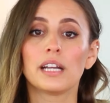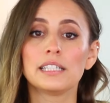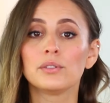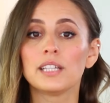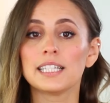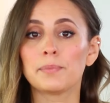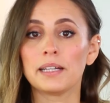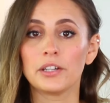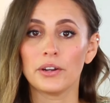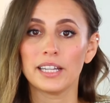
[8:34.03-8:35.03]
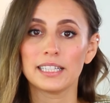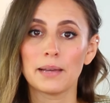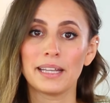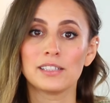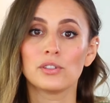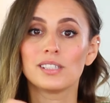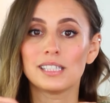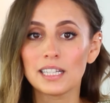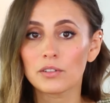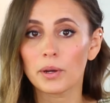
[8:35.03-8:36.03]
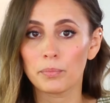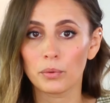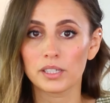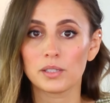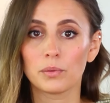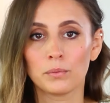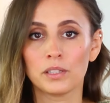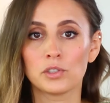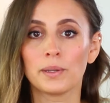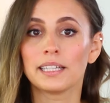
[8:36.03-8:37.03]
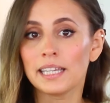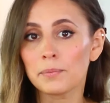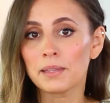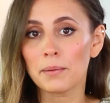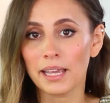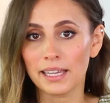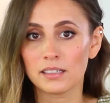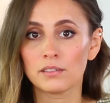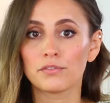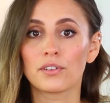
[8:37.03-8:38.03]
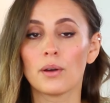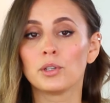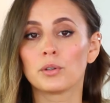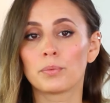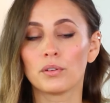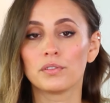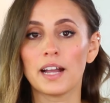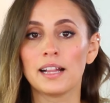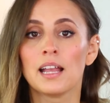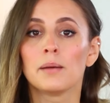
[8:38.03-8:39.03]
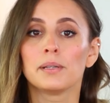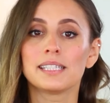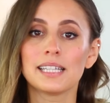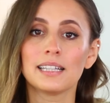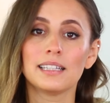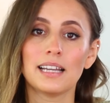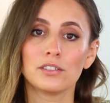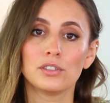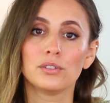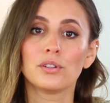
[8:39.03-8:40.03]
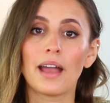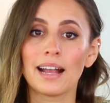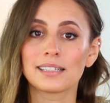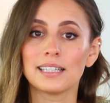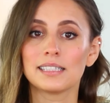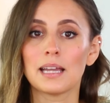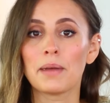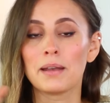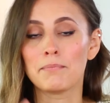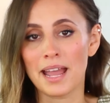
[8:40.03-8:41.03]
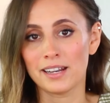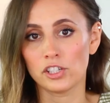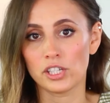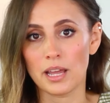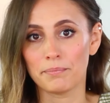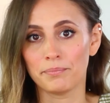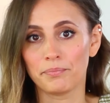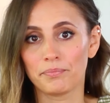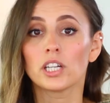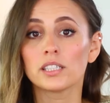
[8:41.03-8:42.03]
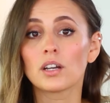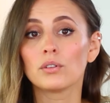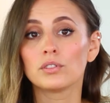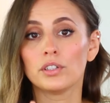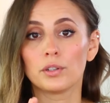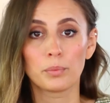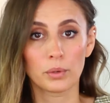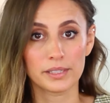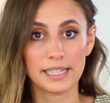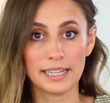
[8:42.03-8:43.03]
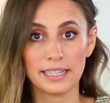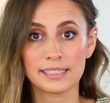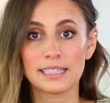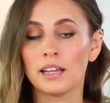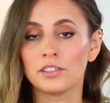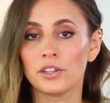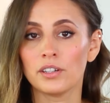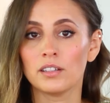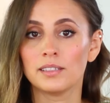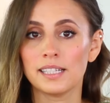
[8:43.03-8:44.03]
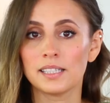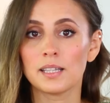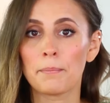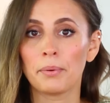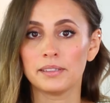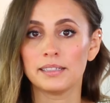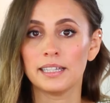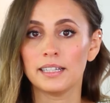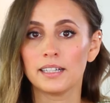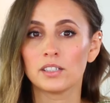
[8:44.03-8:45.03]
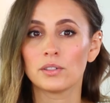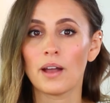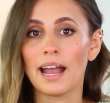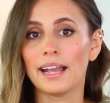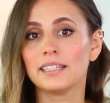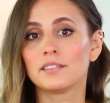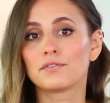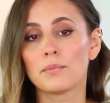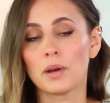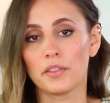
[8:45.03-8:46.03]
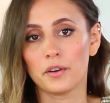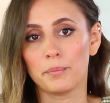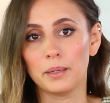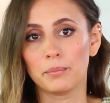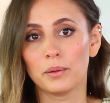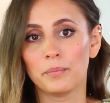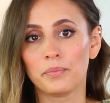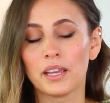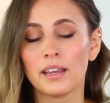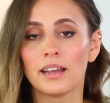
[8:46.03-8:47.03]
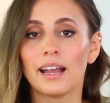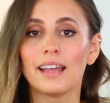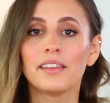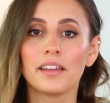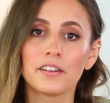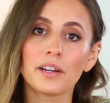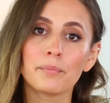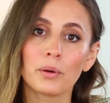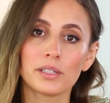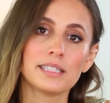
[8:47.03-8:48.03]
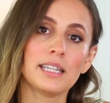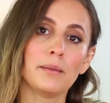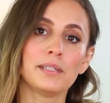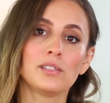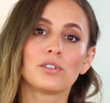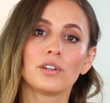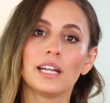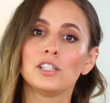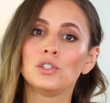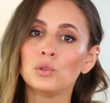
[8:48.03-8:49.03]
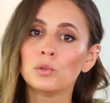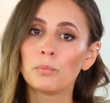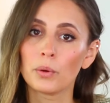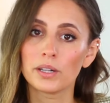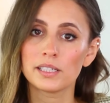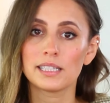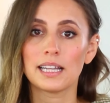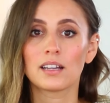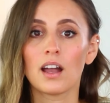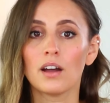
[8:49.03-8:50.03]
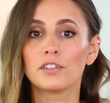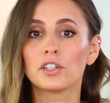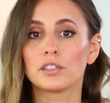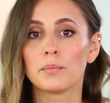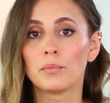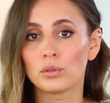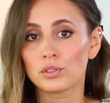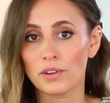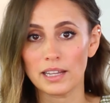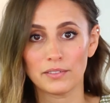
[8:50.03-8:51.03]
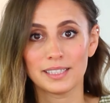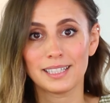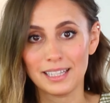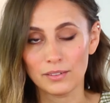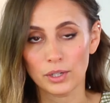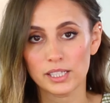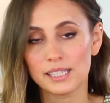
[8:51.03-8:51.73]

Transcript: You can do this by turning them into secret boards, which will keep them hidden from your profile, but still allows you to access them and manage them. Just go your board settings and turn on this button here to hide it from other people. Another important tip is to create new boards that cover the most relevant keywords.